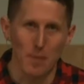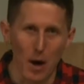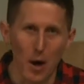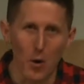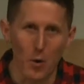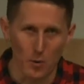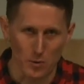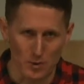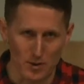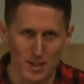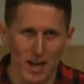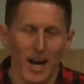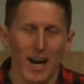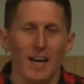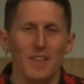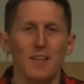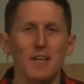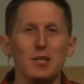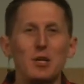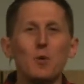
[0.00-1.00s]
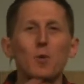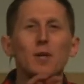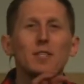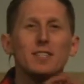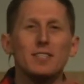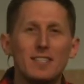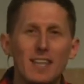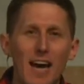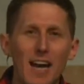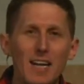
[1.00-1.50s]
bones, then you
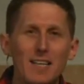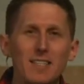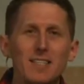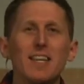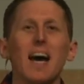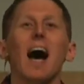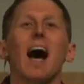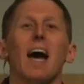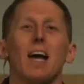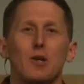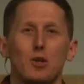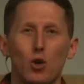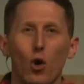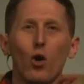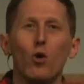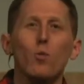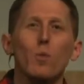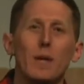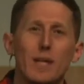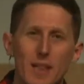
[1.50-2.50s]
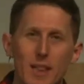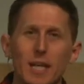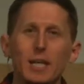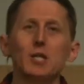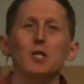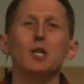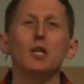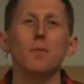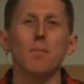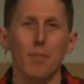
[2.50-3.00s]
would set aside your
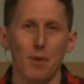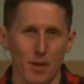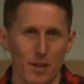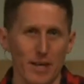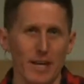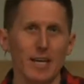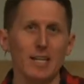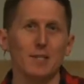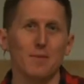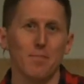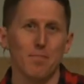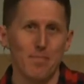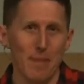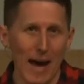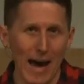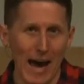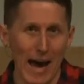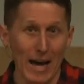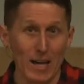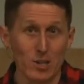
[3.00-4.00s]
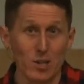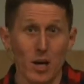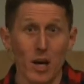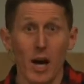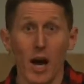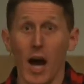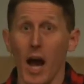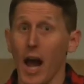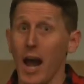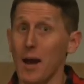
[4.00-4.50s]
religion police badge
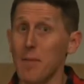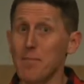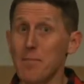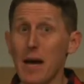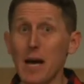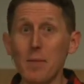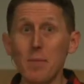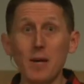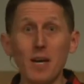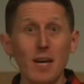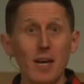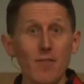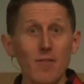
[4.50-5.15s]
and maybe